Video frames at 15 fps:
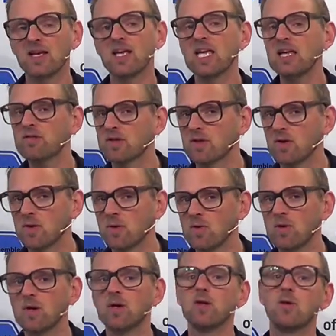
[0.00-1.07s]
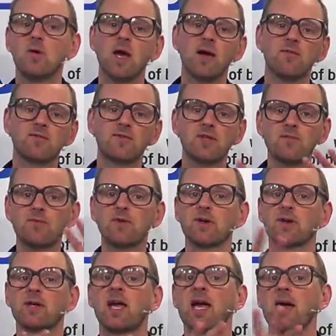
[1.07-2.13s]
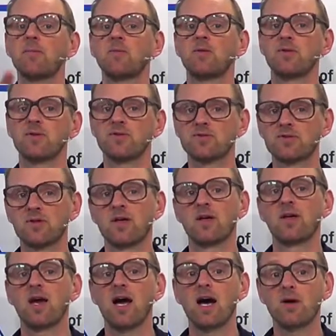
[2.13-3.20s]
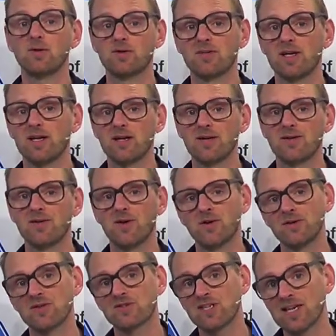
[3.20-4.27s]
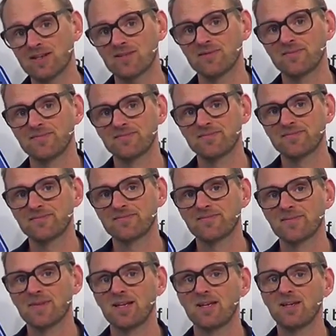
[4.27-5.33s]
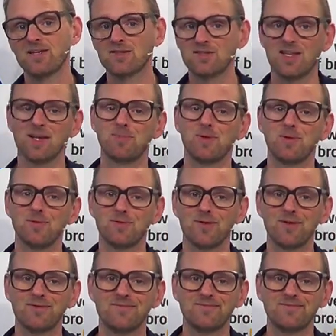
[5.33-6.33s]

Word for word: even though you have different cameras out there on your set. Isn't that beautiful?